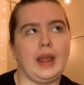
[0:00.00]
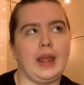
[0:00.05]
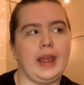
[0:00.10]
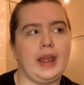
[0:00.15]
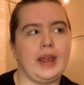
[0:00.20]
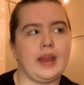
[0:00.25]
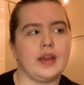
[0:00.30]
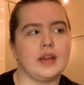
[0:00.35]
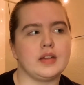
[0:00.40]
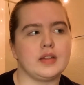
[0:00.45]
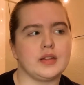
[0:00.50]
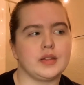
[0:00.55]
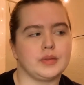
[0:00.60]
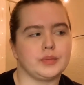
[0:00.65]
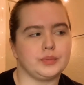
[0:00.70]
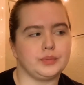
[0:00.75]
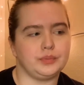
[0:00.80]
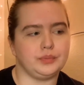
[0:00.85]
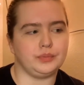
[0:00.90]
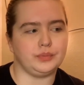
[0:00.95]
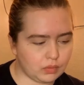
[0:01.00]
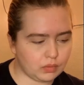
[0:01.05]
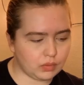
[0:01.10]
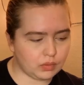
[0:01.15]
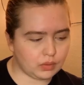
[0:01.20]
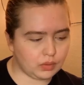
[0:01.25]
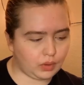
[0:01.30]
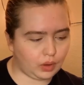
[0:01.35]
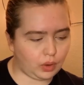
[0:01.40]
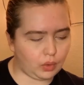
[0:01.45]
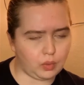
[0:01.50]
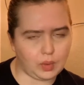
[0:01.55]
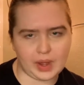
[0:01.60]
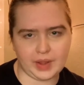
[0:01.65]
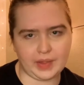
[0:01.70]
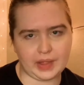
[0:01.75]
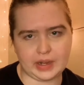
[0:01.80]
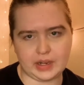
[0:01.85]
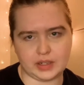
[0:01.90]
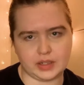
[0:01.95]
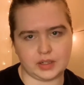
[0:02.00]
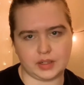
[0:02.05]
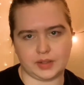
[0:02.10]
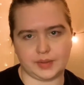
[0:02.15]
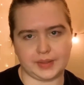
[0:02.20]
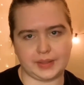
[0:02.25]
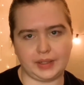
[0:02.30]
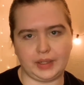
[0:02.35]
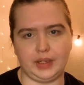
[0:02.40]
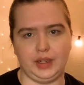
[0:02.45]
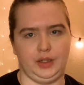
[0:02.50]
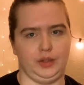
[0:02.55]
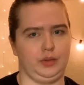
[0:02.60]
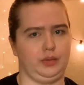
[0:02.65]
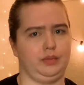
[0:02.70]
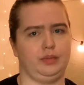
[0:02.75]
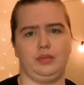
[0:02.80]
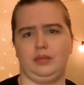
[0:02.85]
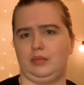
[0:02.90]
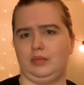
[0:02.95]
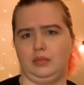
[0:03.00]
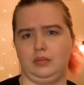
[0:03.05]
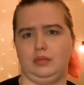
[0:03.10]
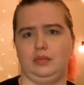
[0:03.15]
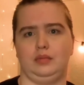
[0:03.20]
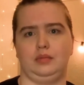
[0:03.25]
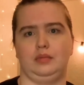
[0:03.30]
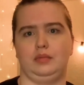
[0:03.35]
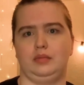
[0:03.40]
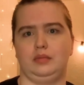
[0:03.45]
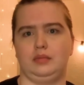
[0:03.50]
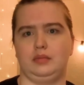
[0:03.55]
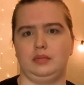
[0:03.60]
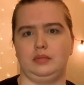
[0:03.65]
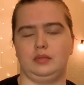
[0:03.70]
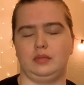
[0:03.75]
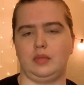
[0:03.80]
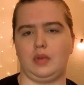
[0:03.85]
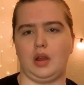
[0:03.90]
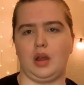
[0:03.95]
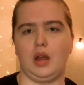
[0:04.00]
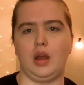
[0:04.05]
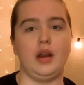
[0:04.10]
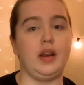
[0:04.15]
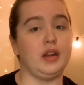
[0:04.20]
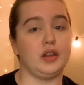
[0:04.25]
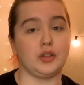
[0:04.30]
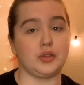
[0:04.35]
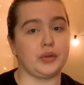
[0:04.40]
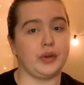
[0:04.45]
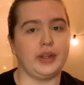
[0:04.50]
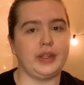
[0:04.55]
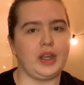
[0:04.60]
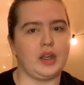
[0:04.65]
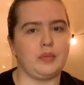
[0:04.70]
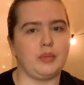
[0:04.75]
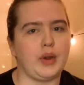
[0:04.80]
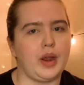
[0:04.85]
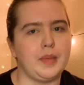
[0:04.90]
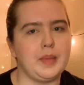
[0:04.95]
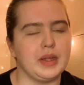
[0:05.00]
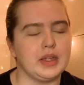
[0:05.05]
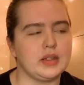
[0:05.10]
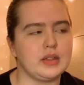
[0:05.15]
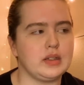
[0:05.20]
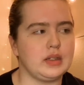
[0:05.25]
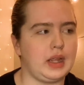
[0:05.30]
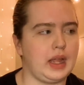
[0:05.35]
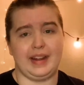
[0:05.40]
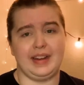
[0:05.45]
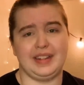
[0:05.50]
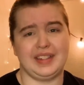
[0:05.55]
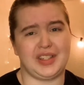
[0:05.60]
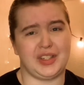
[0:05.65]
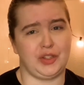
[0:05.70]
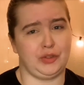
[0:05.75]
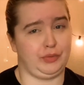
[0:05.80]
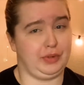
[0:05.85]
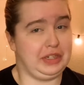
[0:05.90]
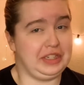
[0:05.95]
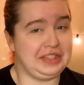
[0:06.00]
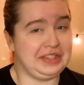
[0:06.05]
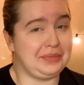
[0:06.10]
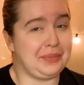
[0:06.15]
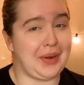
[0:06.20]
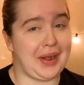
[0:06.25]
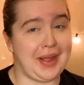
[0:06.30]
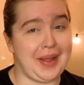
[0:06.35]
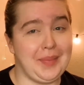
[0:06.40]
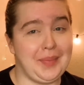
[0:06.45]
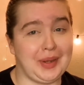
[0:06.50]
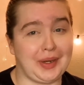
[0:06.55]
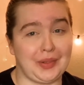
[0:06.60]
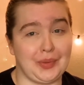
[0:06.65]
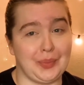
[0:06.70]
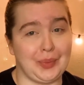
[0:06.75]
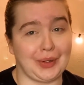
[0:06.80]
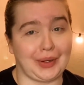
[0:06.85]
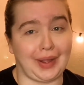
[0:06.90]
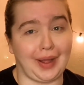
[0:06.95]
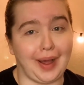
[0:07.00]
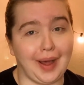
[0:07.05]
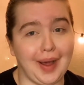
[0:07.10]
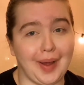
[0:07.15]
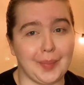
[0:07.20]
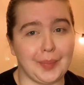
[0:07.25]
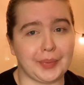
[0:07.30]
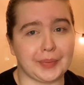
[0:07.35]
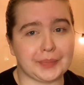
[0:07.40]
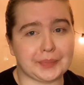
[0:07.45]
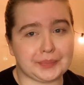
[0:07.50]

And while that is, an intriguing premise, and it's the reason why I picked the book up,